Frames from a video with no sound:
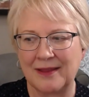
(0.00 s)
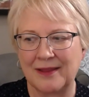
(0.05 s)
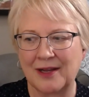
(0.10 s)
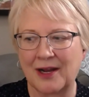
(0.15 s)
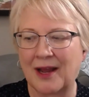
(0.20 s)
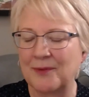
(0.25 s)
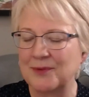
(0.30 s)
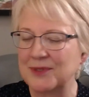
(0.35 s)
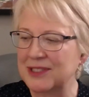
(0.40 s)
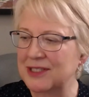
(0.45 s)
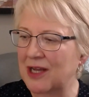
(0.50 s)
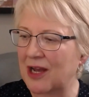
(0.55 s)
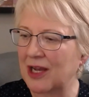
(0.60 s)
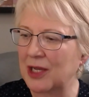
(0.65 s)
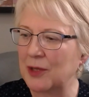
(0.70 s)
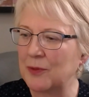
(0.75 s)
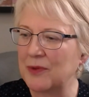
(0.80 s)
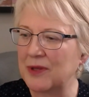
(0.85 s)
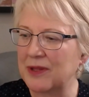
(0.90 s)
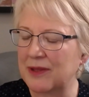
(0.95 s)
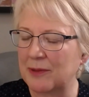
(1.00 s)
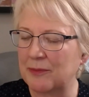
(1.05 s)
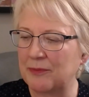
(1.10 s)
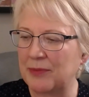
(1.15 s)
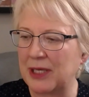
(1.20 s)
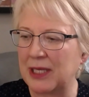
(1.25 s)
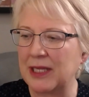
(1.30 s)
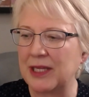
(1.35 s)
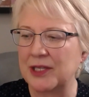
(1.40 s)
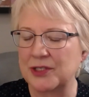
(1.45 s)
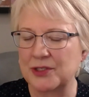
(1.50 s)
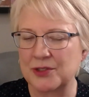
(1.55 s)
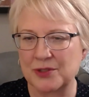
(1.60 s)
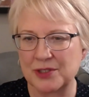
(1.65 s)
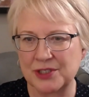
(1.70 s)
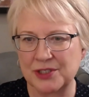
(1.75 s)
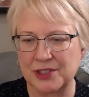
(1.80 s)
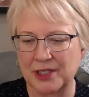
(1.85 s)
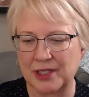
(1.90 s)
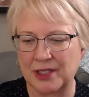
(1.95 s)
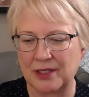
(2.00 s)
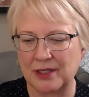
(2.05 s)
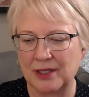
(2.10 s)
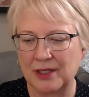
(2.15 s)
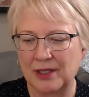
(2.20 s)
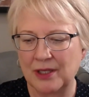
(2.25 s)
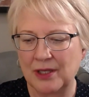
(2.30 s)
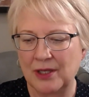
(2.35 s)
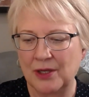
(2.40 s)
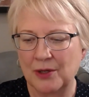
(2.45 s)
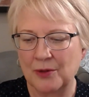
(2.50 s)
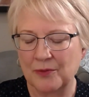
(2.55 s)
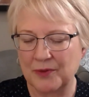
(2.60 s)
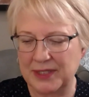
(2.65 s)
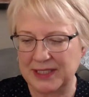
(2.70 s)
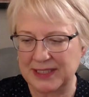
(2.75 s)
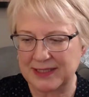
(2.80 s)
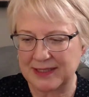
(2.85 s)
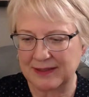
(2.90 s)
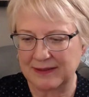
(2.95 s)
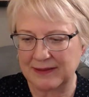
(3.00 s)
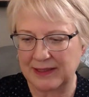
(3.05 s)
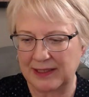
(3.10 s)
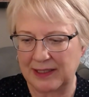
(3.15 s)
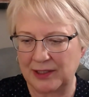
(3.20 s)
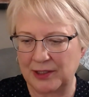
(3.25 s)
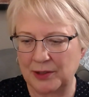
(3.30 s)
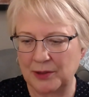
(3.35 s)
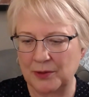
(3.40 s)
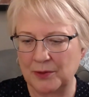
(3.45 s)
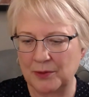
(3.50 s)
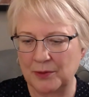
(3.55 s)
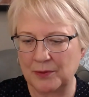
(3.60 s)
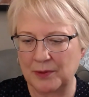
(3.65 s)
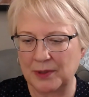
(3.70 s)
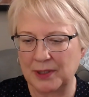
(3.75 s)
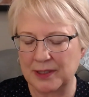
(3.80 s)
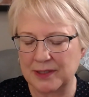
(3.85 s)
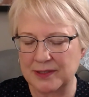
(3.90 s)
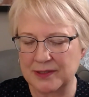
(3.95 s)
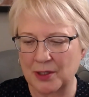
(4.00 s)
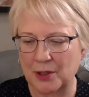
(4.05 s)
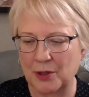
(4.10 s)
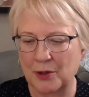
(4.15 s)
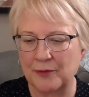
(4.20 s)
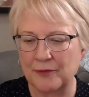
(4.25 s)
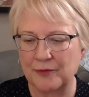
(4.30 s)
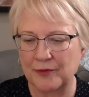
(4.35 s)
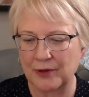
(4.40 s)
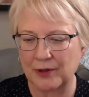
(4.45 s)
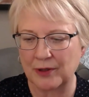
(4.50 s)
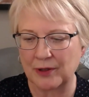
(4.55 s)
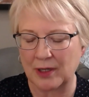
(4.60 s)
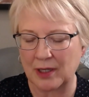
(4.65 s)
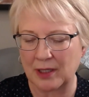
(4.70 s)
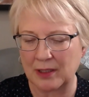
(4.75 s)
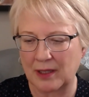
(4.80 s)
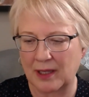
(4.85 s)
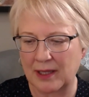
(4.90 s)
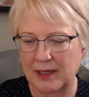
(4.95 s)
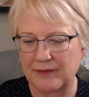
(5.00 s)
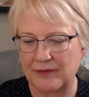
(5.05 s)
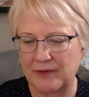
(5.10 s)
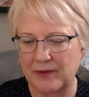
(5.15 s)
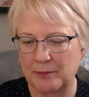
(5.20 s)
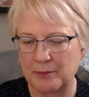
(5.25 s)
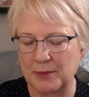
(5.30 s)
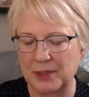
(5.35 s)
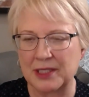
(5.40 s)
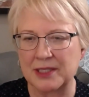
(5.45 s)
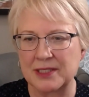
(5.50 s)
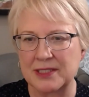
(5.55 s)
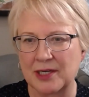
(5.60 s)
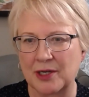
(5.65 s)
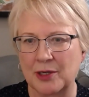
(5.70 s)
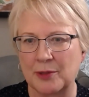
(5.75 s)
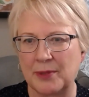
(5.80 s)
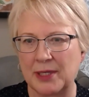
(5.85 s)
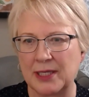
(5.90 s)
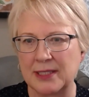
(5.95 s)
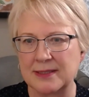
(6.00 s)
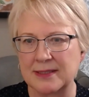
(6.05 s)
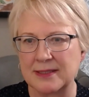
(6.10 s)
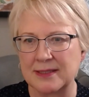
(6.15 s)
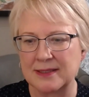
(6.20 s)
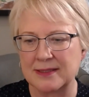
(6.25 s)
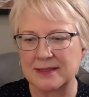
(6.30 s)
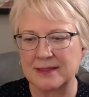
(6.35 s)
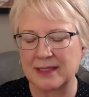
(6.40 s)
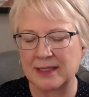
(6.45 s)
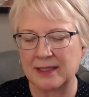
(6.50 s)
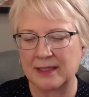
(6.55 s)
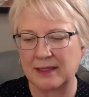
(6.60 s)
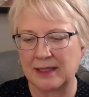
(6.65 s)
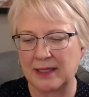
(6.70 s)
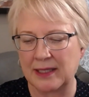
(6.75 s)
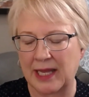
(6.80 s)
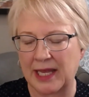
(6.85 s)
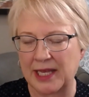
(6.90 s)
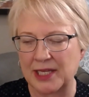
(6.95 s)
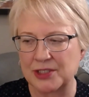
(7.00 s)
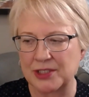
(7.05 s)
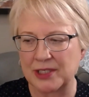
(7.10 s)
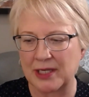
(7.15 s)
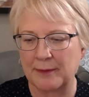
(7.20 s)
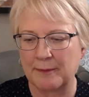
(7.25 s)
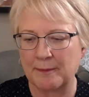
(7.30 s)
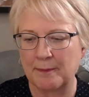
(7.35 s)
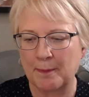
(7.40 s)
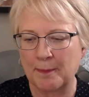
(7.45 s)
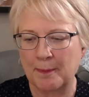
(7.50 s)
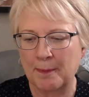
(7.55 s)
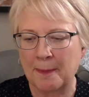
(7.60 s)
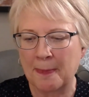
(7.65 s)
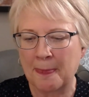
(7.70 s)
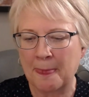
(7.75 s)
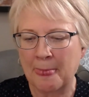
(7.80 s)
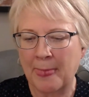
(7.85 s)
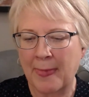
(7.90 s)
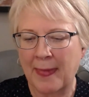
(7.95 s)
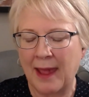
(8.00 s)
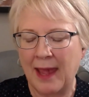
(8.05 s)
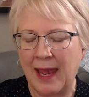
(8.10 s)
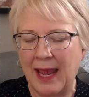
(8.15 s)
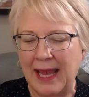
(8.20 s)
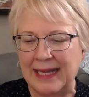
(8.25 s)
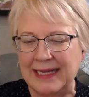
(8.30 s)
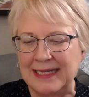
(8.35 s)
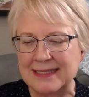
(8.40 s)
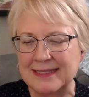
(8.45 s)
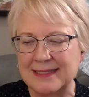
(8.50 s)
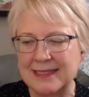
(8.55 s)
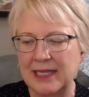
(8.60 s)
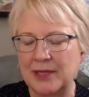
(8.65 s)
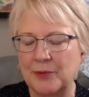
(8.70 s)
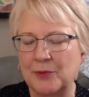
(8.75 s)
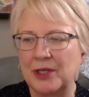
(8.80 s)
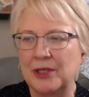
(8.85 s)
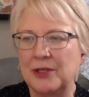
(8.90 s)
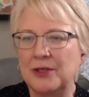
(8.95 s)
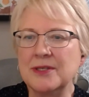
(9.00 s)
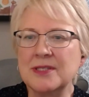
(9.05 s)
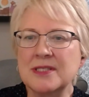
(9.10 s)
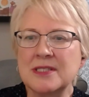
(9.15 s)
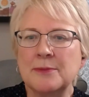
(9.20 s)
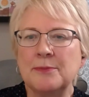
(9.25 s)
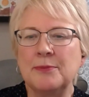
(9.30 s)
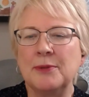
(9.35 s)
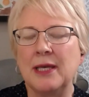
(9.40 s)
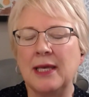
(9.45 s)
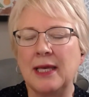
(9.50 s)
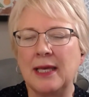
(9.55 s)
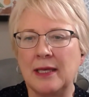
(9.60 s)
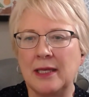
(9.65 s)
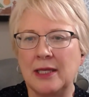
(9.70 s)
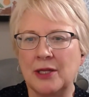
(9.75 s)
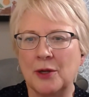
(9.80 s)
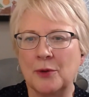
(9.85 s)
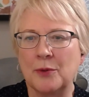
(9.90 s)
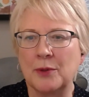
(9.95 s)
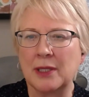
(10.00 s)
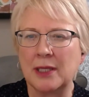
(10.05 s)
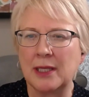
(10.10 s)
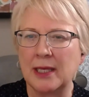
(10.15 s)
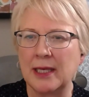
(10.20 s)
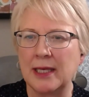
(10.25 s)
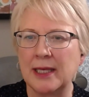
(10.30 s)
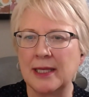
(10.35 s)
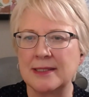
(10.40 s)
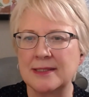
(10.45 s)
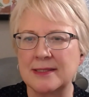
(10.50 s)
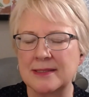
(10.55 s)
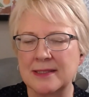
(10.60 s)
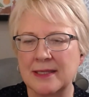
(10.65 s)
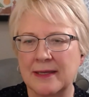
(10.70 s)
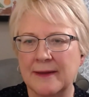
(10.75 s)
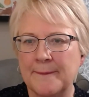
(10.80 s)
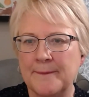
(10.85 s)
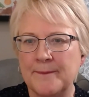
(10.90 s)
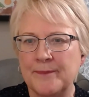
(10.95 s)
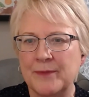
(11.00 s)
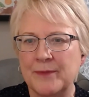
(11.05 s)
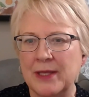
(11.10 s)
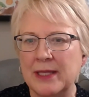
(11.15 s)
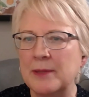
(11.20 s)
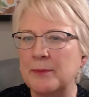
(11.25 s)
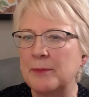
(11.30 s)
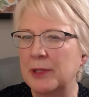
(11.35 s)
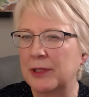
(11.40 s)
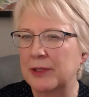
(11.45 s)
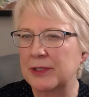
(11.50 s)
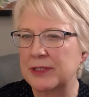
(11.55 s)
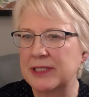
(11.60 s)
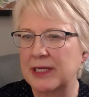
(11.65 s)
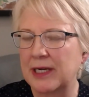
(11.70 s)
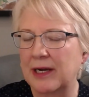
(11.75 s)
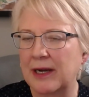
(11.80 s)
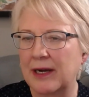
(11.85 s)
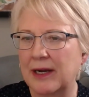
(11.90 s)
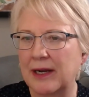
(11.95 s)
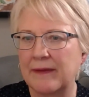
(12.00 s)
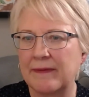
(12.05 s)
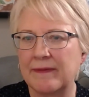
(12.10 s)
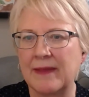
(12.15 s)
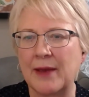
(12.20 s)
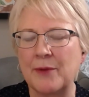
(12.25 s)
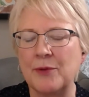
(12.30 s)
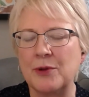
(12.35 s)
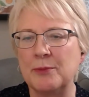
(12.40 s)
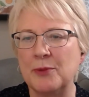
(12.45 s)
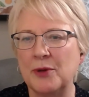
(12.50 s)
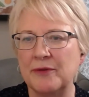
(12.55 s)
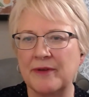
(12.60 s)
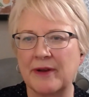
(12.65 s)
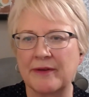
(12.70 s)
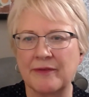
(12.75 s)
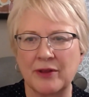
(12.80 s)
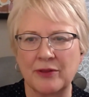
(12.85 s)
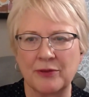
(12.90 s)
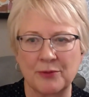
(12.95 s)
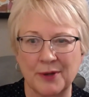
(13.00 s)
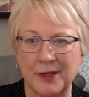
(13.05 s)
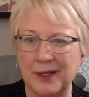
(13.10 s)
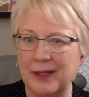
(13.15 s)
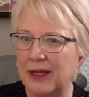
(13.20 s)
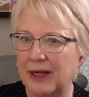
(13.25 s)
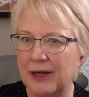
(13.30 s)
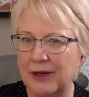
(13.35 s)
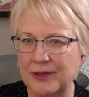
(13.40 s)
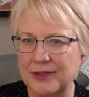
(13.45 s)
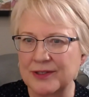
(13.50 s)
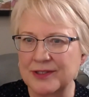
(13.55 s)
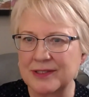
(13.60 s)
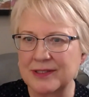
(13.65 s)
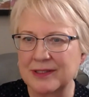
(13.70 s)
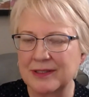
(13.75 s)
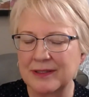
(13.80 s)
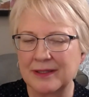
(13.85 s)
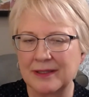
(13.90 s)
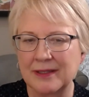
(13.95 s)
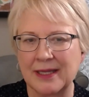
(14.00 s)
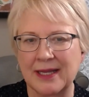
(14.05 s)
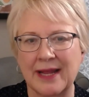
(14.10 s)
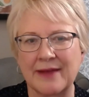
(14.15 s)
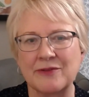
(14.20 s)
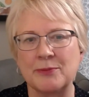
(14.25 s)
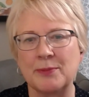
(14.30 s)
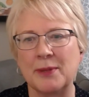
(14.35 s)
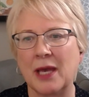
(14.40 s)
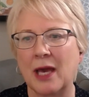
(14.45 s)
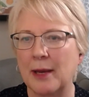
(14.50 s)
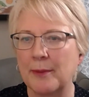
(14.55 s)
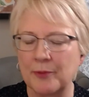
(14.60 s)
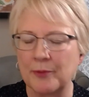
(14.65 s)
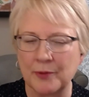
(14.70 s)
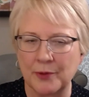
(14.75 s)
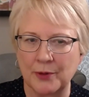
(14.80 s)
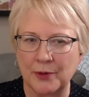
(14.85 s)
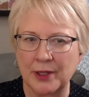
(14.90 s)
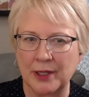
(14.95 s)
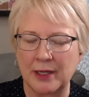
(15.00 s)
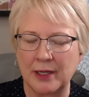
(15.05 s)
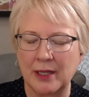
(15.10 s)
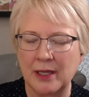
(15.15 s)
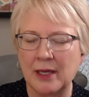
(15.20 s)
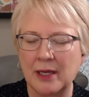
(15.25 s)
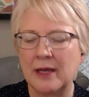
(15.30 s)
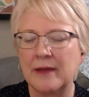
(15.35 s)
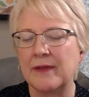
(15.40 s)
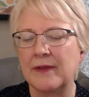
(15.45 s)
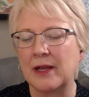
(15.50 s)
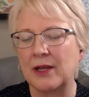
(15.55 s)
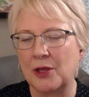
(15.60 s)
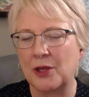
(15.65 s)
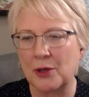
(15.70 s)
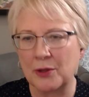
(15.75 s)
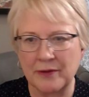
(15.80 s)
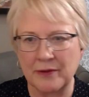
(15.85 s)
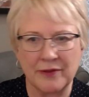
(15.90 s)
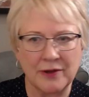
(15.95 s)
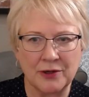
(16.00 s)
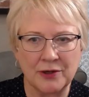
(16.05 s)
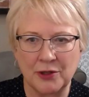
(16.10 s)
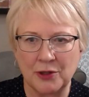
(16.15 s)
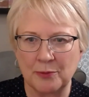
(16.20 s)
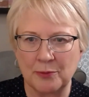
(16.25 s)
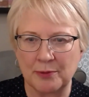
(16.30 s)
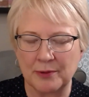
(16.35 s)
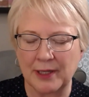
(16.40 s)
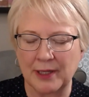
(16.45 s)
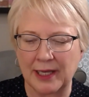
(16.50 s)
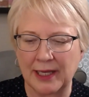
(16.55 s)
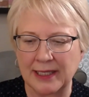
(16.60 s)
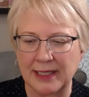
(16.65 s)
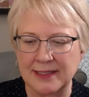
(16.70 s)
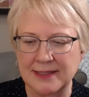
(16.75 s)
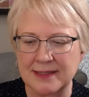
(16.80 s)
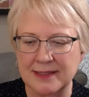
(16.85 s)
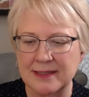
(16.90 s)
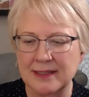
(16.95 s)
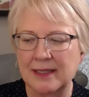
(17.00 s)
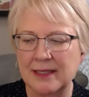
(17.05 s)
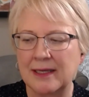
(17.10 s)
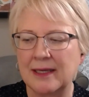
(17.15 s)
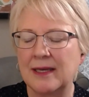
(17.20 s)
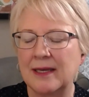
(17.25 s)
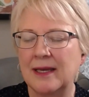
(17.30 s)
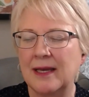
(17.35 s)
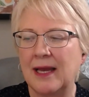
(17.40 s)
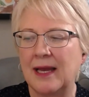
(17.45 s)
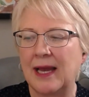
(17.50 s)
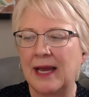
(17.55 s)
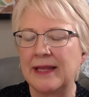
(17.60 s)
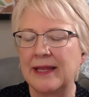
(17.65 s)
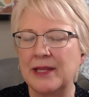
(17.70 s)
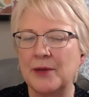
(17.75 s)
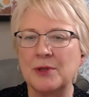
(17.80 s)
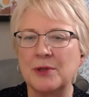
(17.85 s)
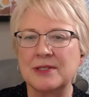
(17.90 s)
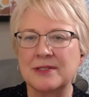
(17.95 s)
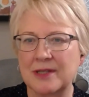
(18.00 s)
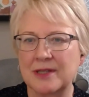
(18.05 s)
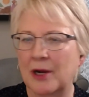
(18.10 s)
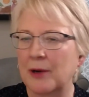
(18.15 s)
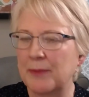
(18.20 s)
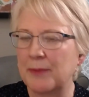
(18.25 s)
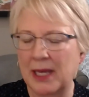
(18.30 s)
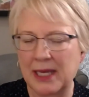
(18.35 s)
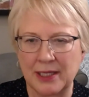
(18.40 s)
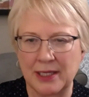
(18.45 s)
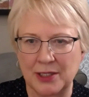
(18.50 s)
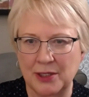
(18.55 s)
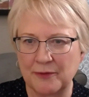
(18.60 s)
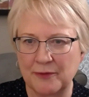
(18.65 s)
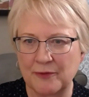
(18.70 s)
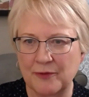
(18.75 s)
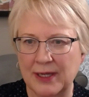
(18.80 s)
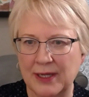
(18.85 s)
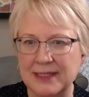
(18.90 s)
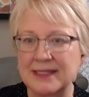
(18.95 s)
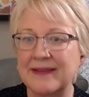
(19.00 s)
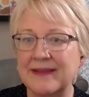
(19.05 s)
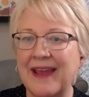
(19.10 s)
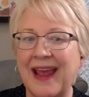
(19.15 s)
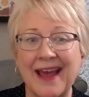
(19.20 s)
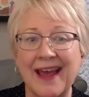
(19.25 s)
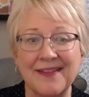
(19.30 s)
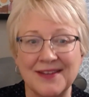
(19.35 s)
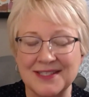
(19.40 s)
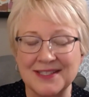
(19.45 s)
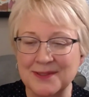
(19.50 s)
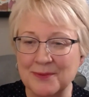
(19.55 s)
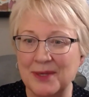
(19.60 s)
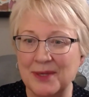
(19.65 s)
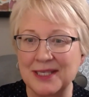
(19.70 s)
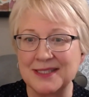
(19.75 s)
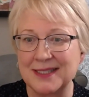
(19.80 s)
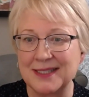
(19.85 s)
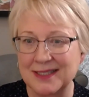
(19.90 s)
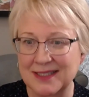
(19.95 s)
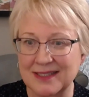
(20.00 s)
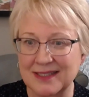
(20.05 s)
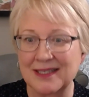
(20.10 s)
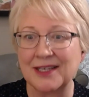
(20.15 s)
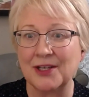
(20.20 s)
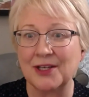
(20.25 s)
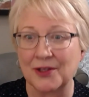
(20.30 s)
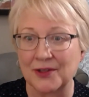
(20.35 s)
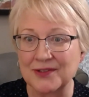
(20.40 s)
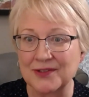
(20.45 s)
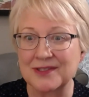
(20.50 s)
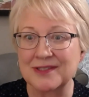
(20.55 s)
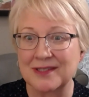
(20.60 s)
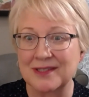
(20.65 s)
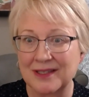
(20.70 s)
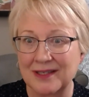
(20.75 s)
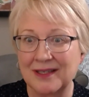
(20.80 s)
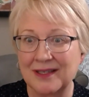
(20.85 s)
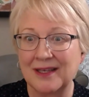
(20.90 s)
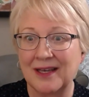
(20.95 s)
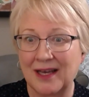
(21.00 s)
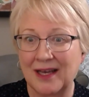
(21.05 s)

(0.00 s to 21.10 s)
there, I was talking with a pediatrician recently who is over a lot of the military bases in, in Asia. And he said, well, it used to be, you know, when kids in the military, they would move every three years. They'd have to be uprooted. They'd go to their new place and they would start making new friends. And they had these amazing skills